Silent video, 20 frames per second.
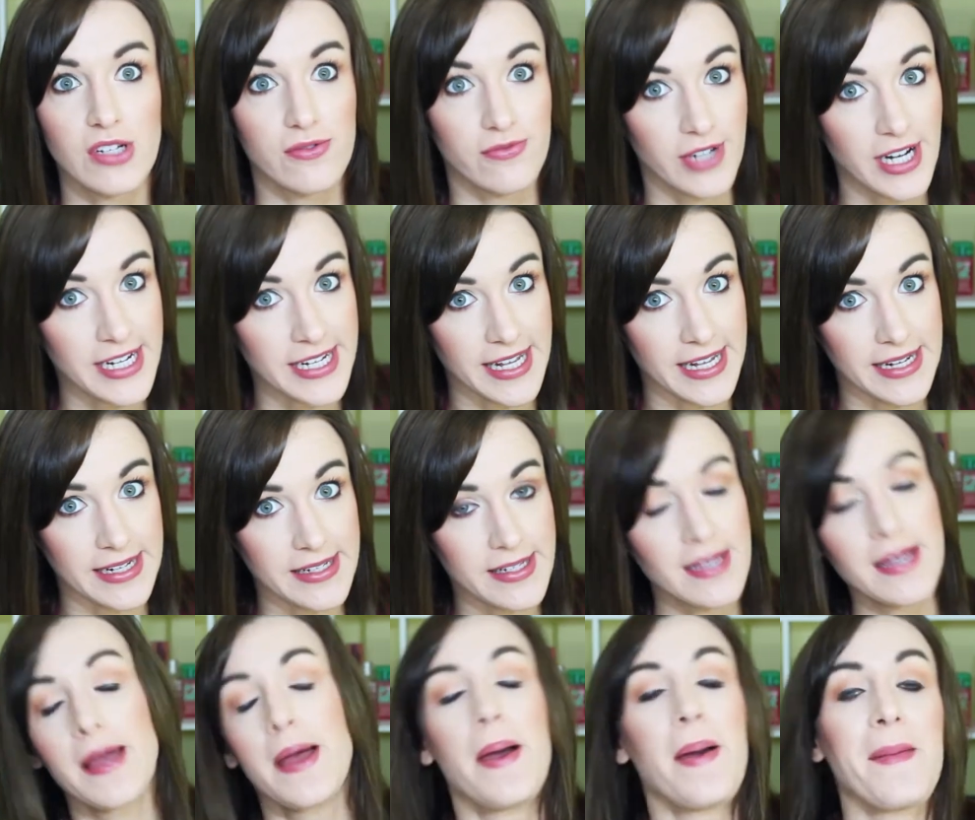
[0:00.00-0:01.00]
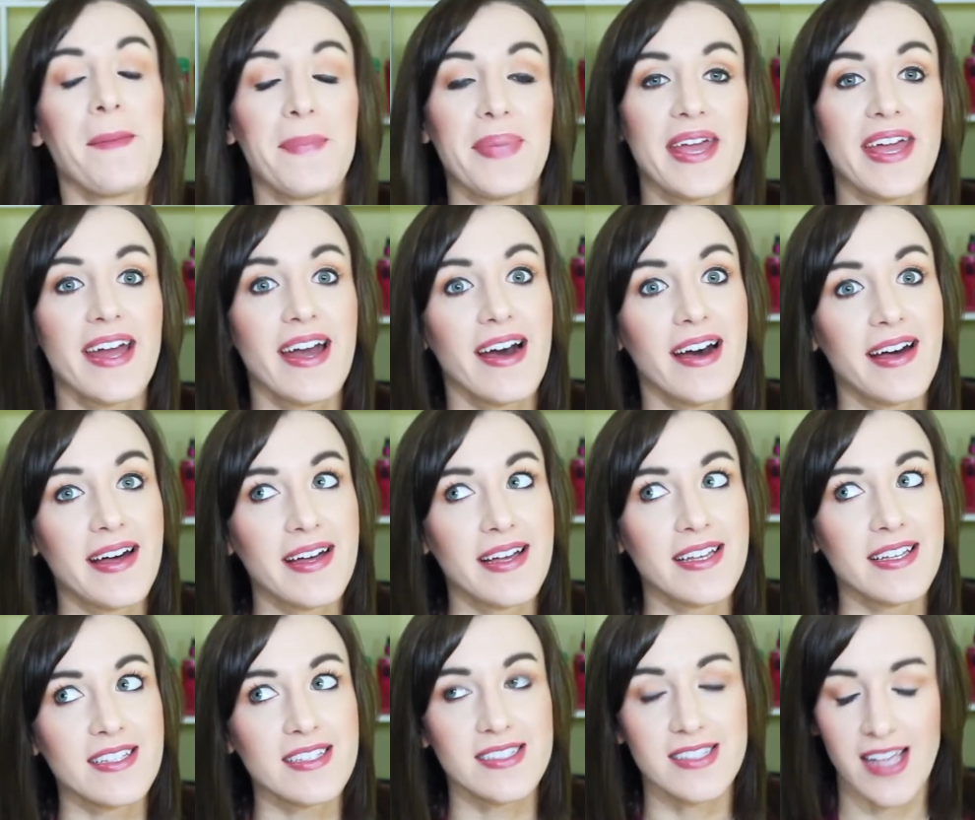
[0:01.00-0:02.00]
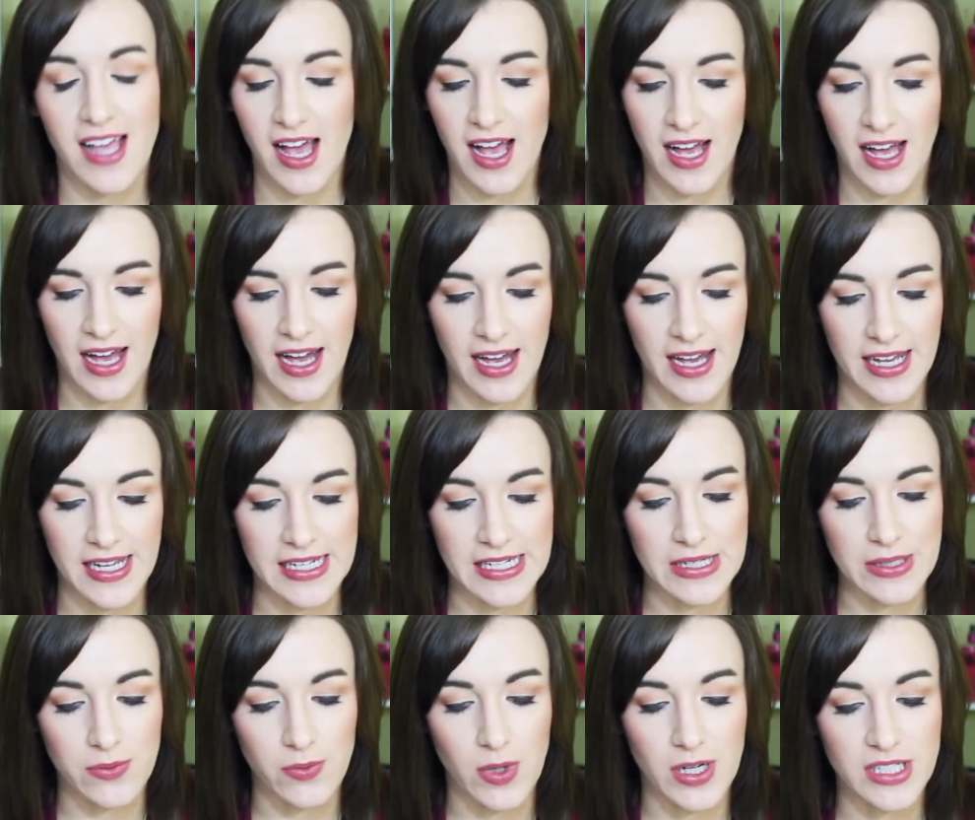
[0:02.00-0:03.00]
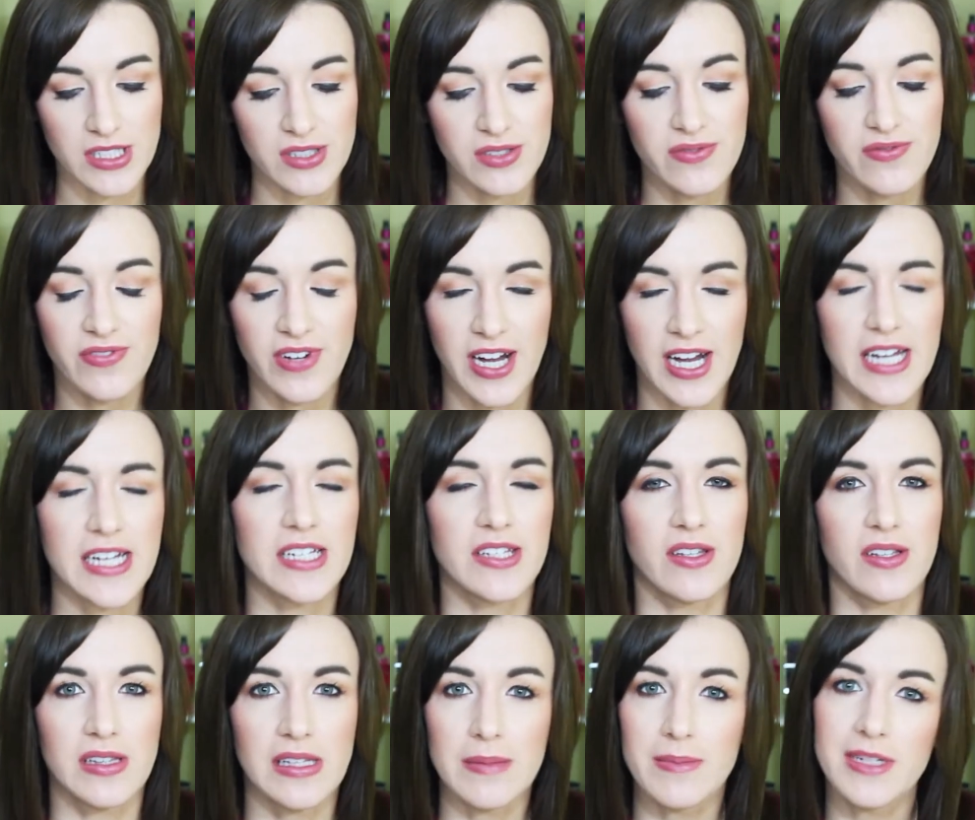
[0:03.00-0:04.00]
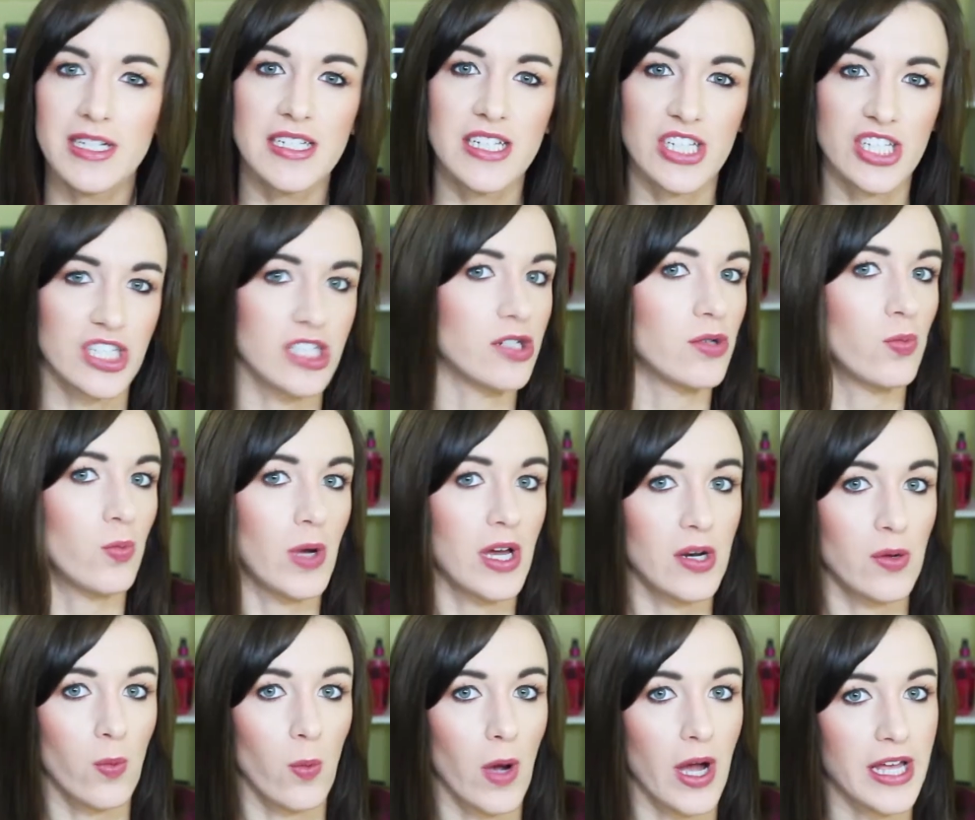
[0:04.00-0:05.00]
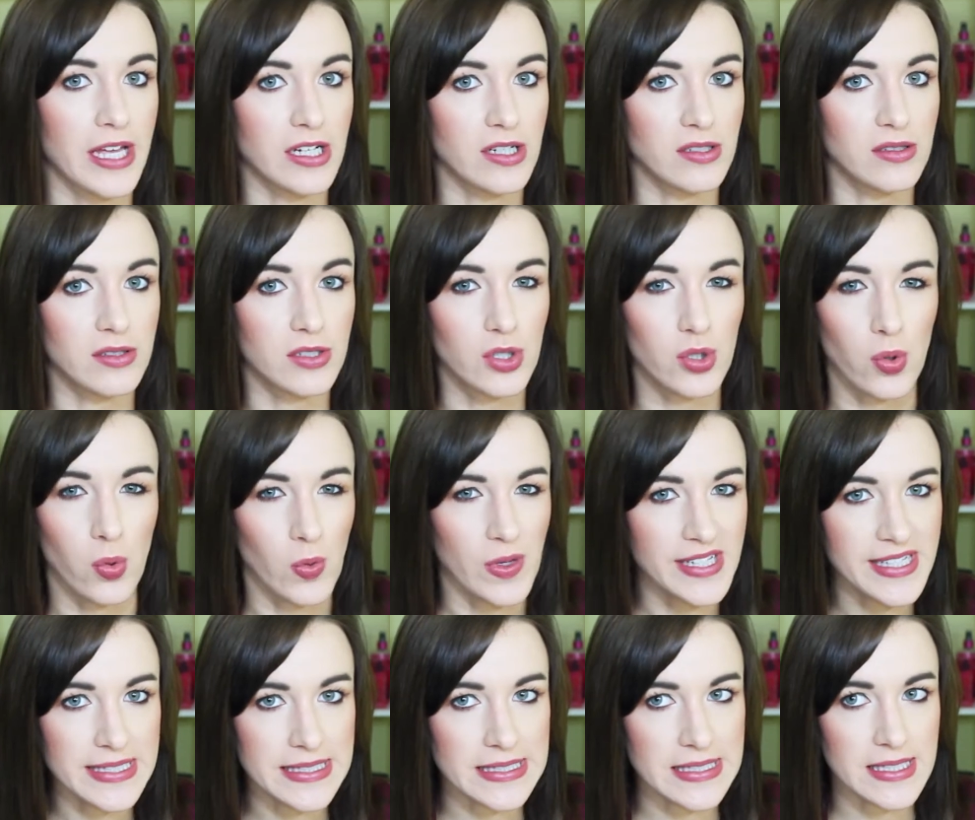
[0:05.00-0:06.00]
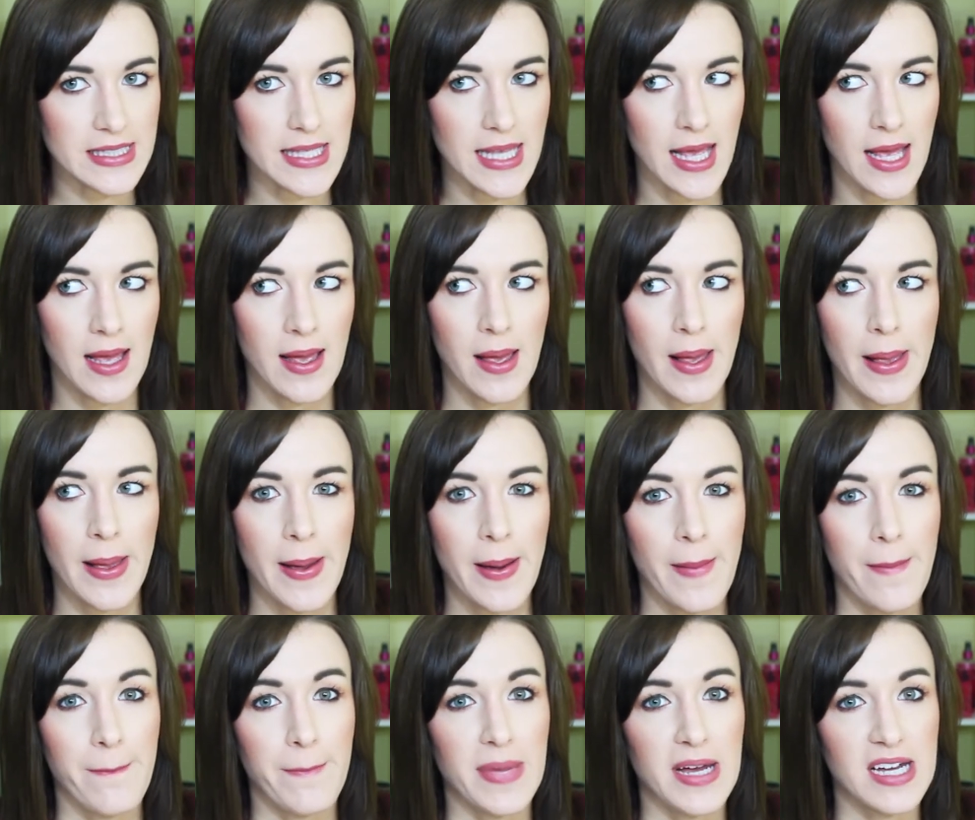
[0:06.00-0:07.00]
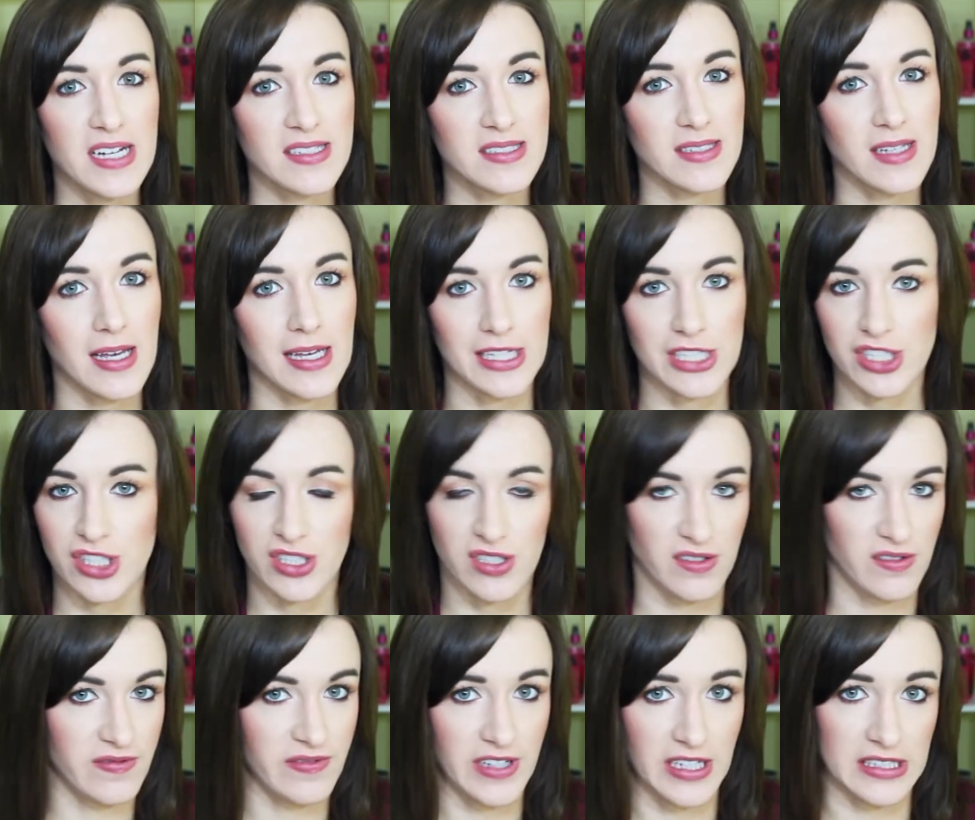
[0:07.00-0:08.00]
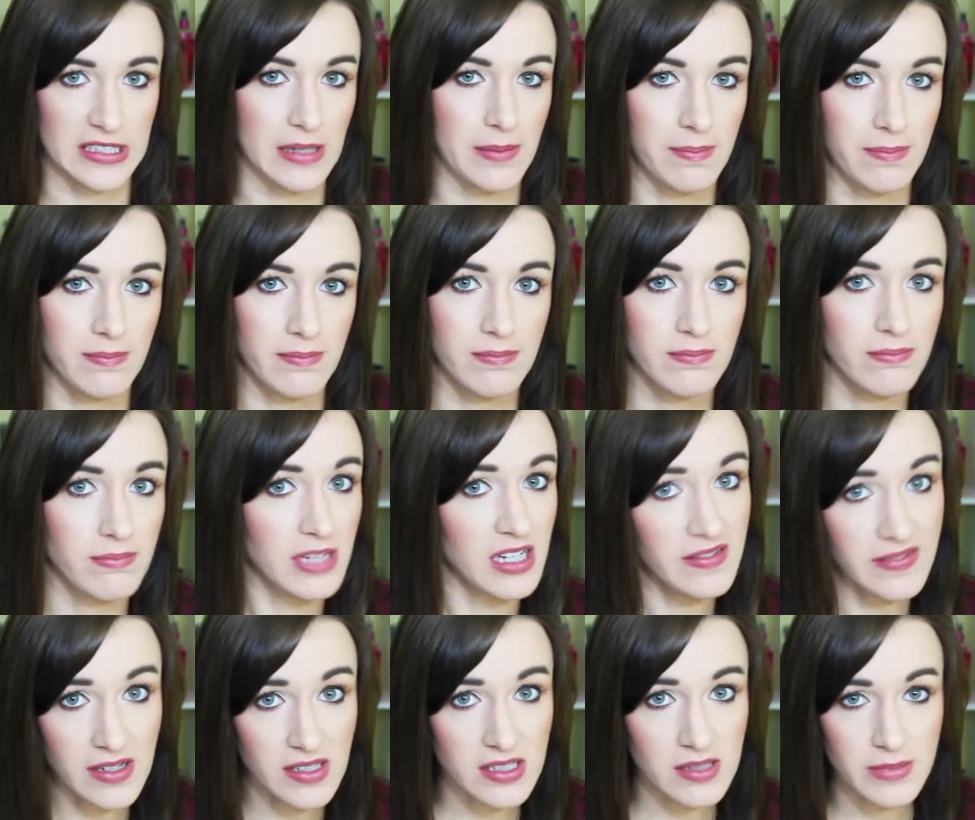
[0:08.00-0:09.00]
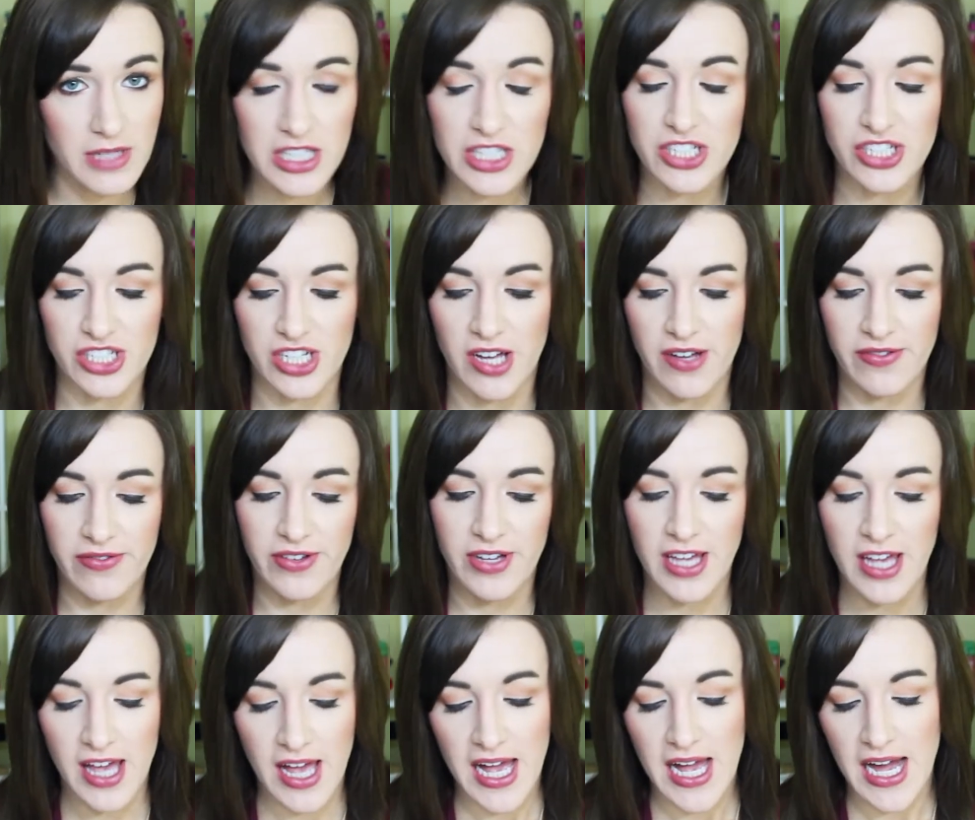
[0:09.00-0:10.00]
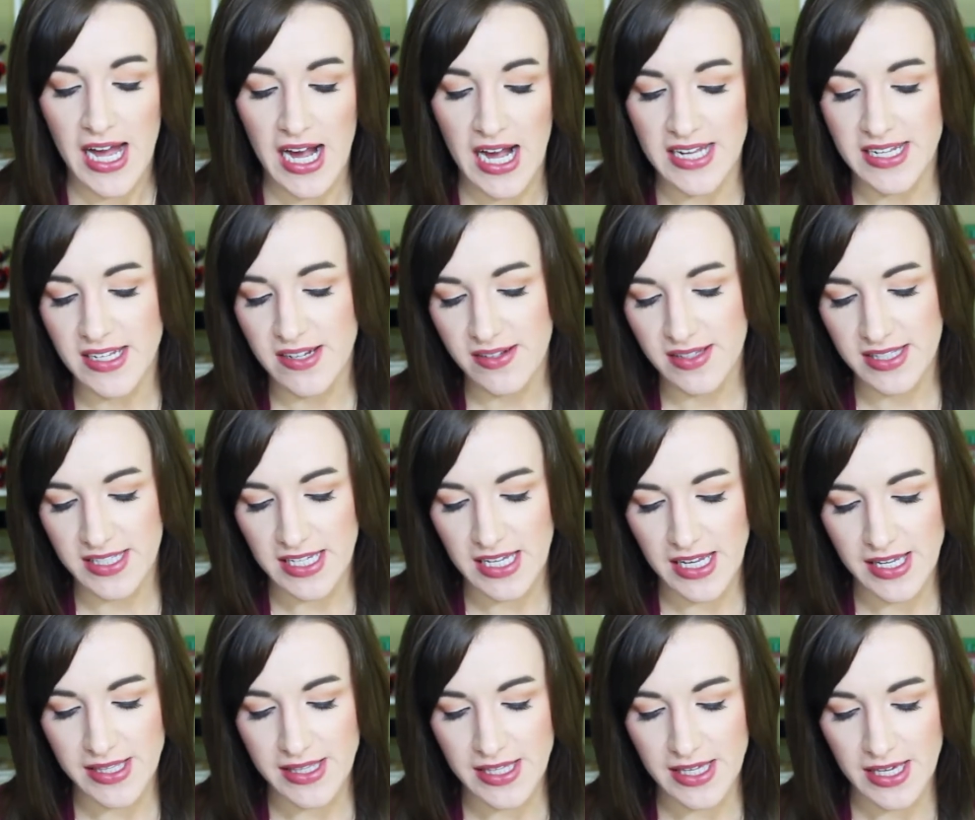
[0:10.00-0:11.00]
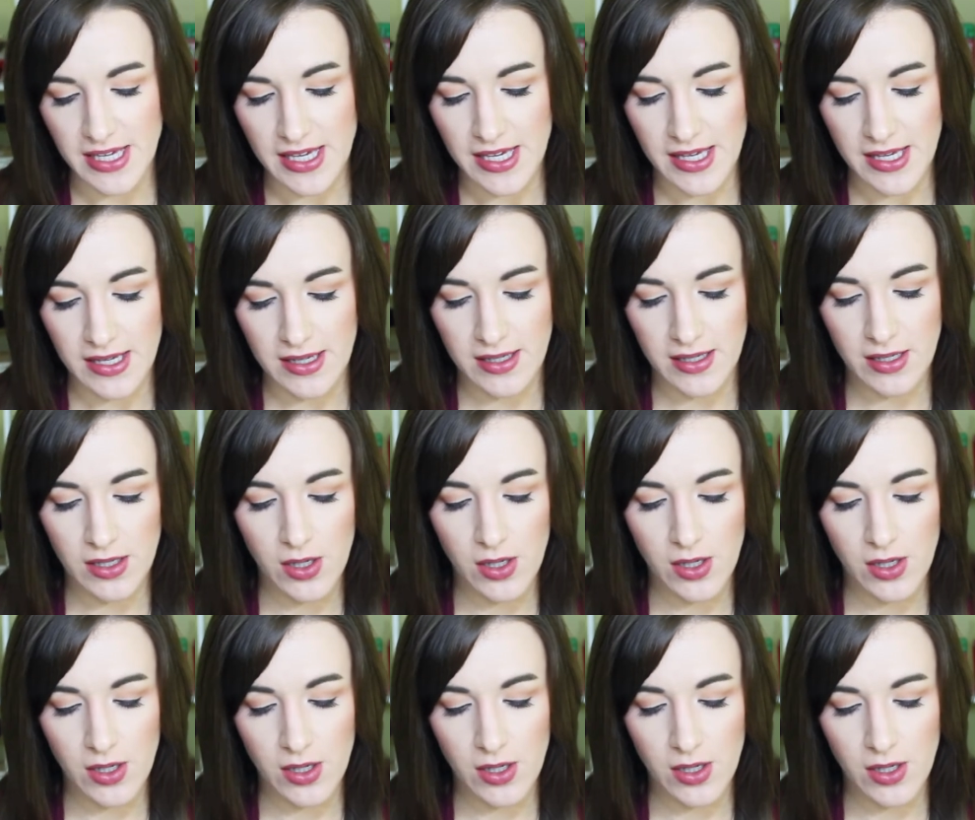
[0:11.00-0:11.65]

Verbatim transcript: Rite Aid because I wanted to find the limited edition Wet n Wild Quints, but I couldn't find them. But I found some other stuff. I did see the